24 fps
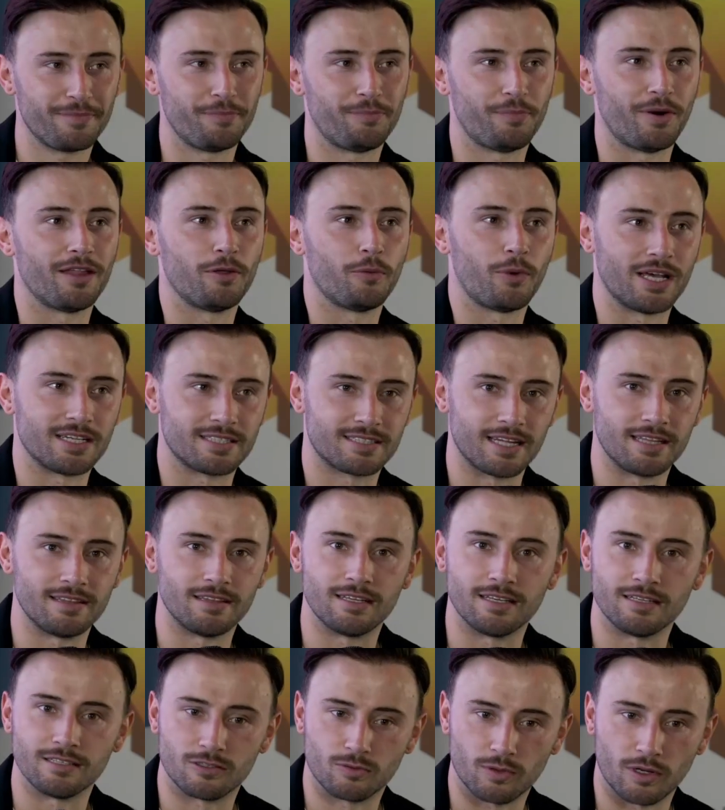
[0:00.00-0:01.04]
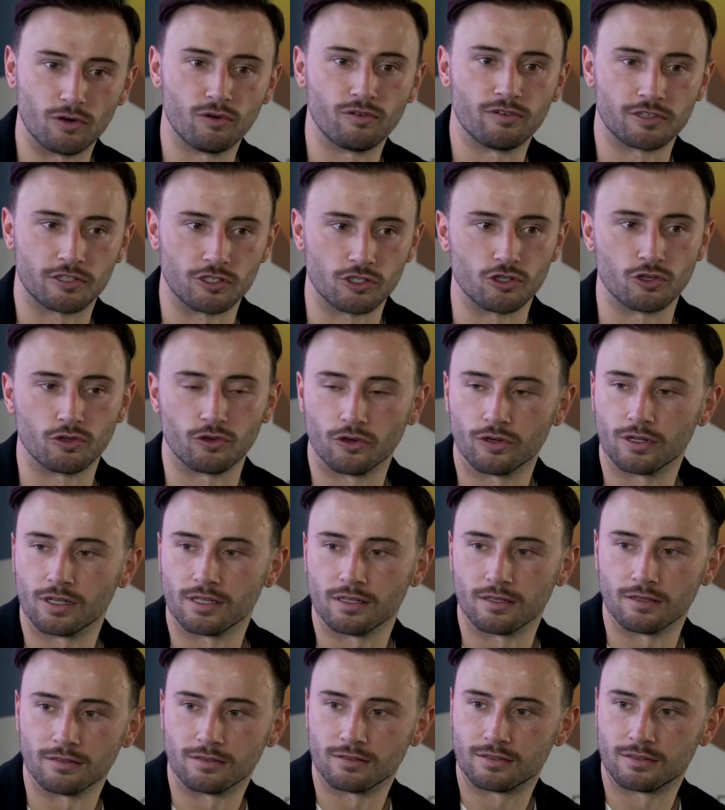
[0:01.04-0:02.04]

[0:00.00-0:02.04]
but the West Indies went over to Joe Root and